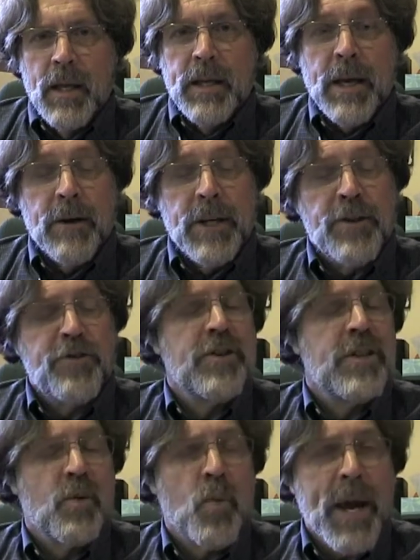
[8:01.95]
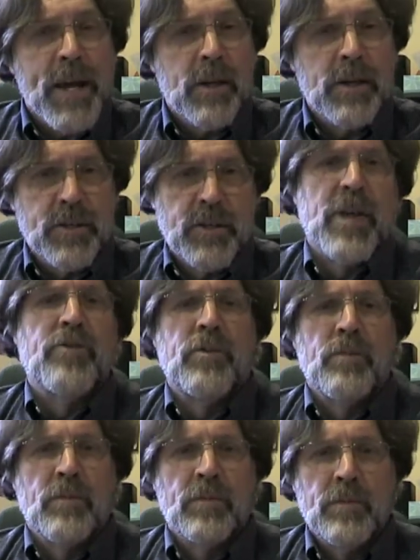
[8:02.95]
Now, in addition to the regular
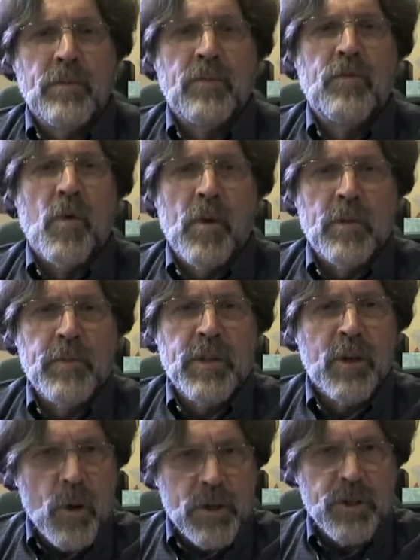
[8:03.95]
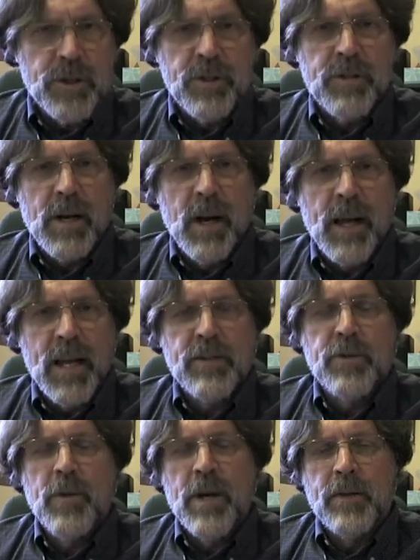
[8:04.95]
discussion forums and questions that I'll ask
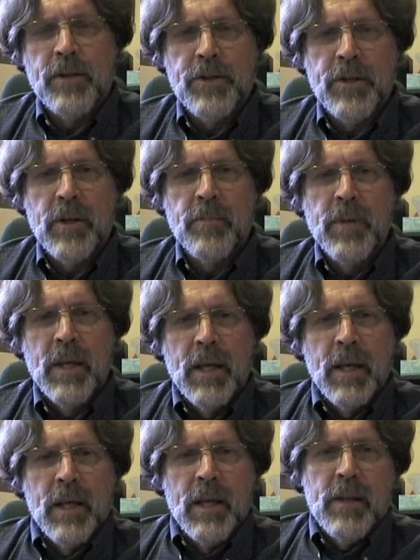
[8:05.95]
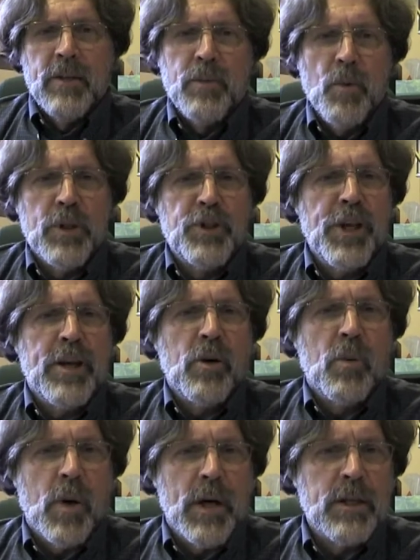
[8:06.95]
throughout the term, there's a more
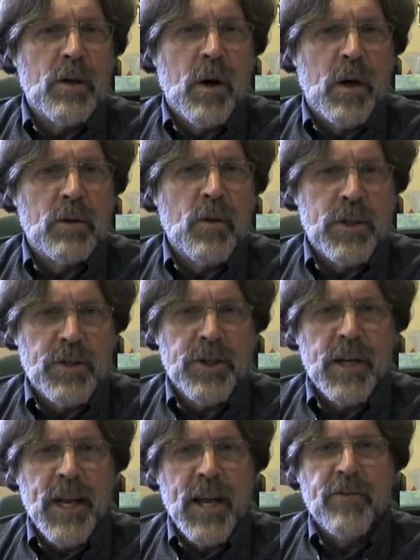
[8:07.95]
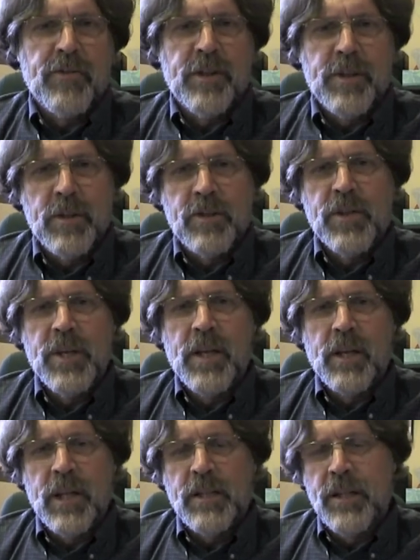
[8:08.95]
general one called Question and Answer, and you'll see a
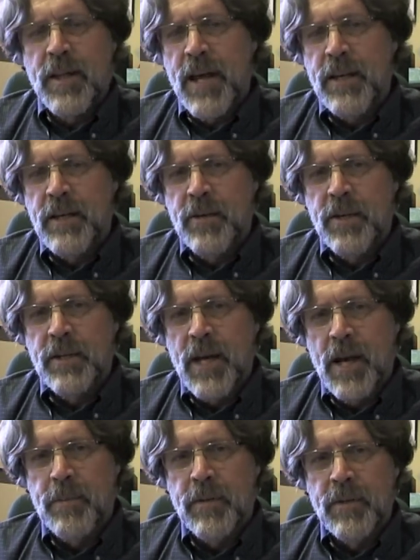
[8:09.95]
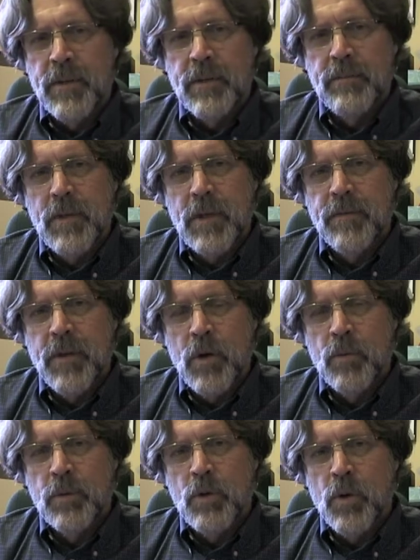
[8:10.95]
link to that near the top of the
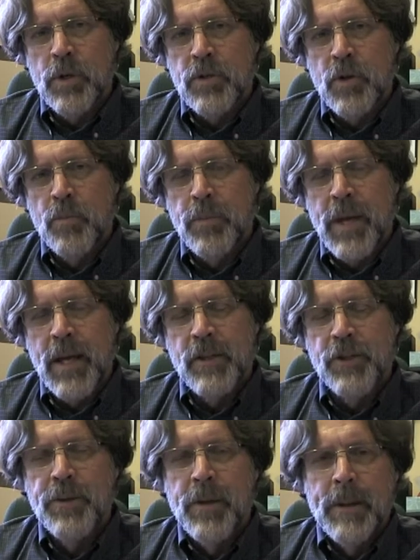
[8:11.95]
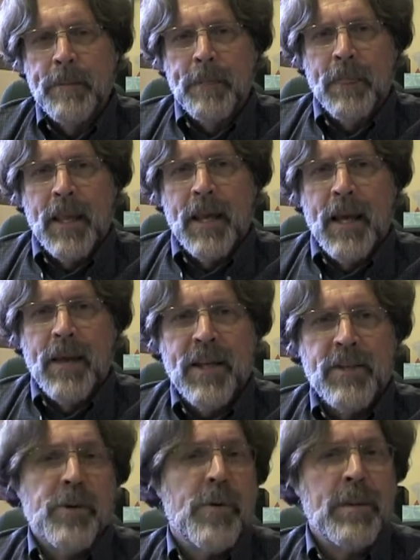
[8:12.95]
course homepage. And
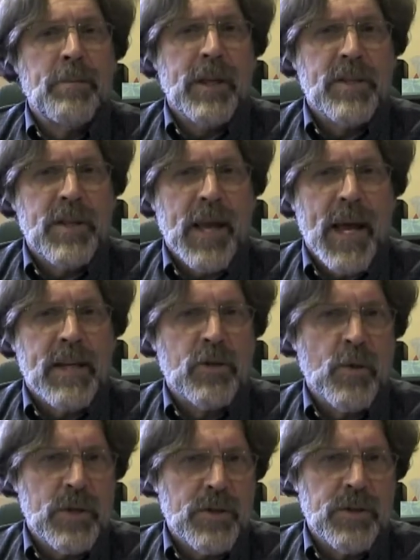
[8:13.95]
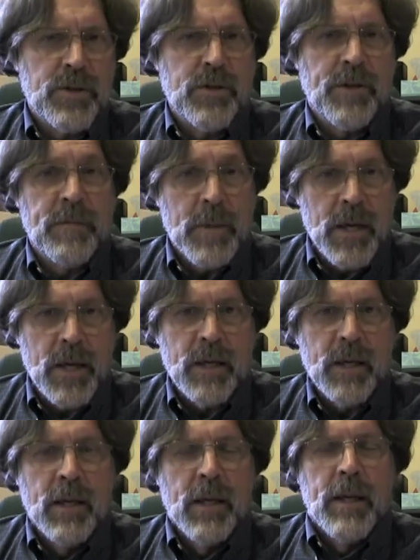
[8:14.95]
that's a great place to ask questions of me.
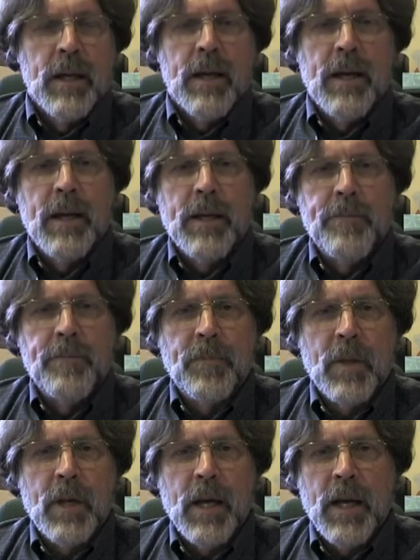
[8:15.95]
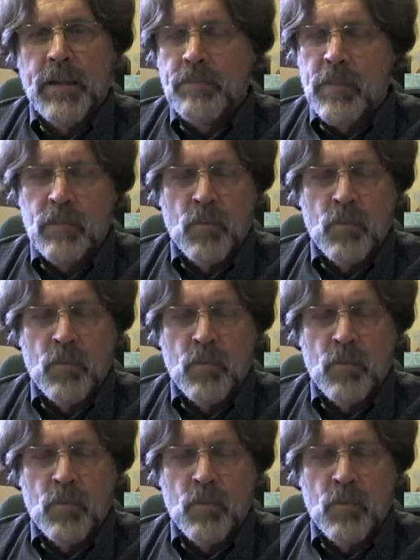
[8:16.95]
I